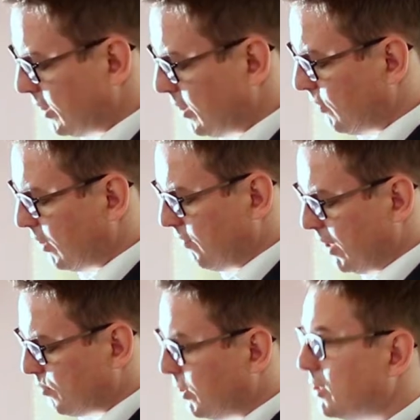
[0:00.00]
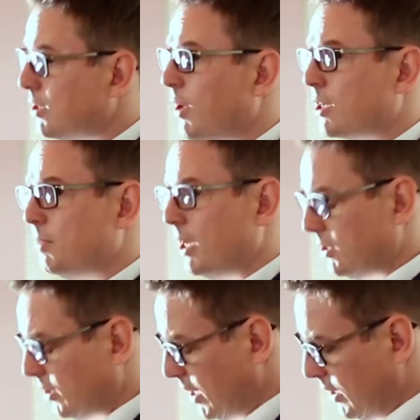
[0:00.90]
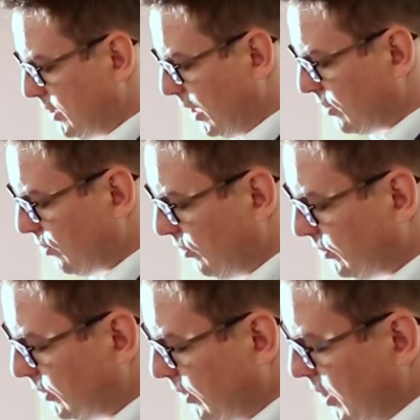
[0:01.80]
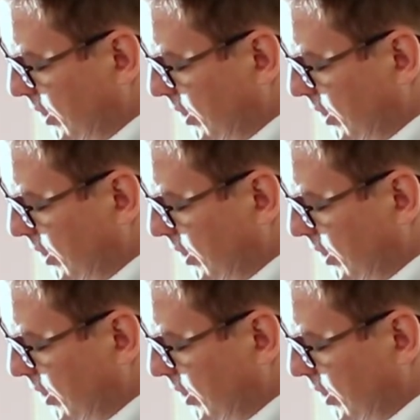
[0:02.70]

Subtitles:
significant investment in 2 Exponential-e data halls